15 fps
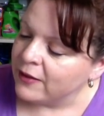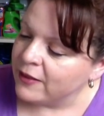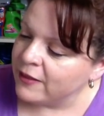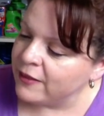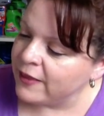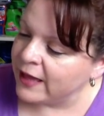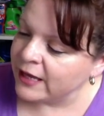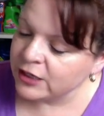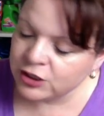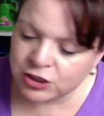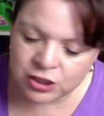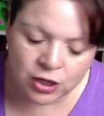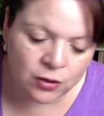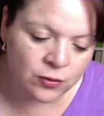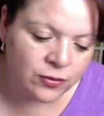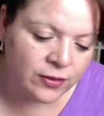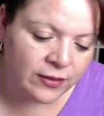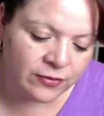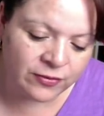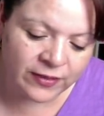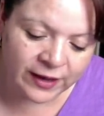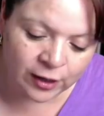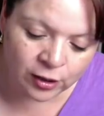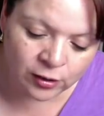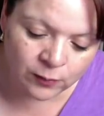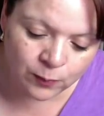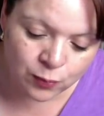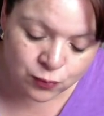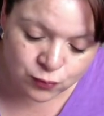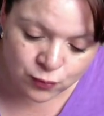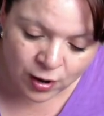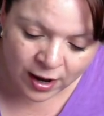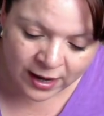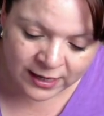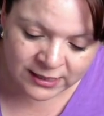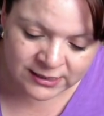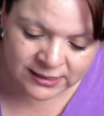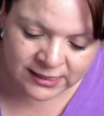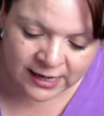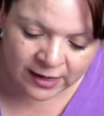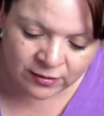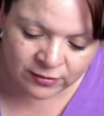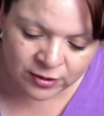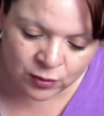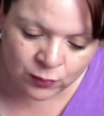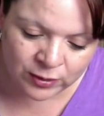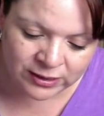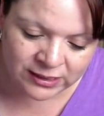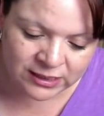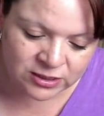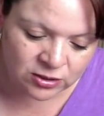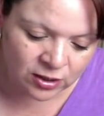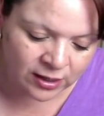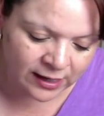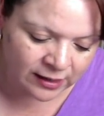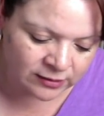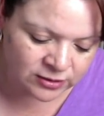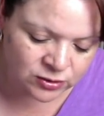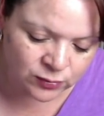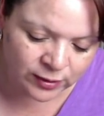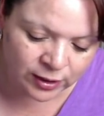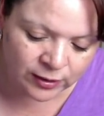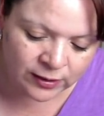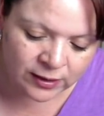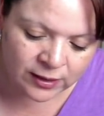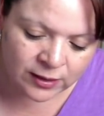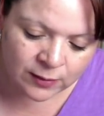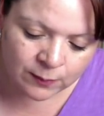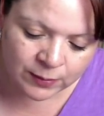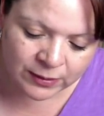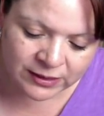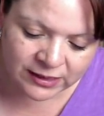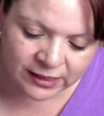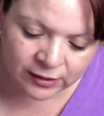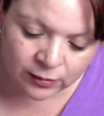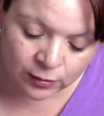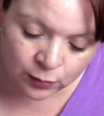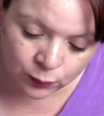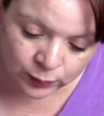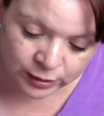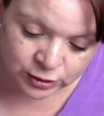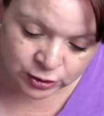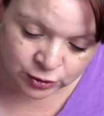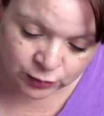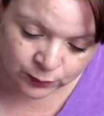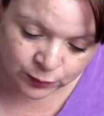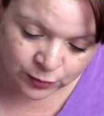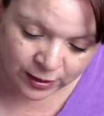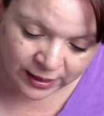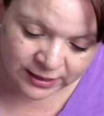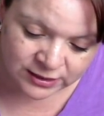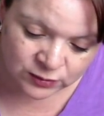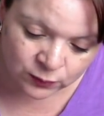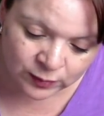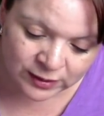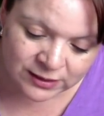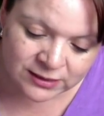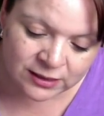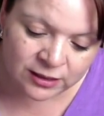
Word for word: they show that their price, and I don't know what these are elsewhere, but their original price was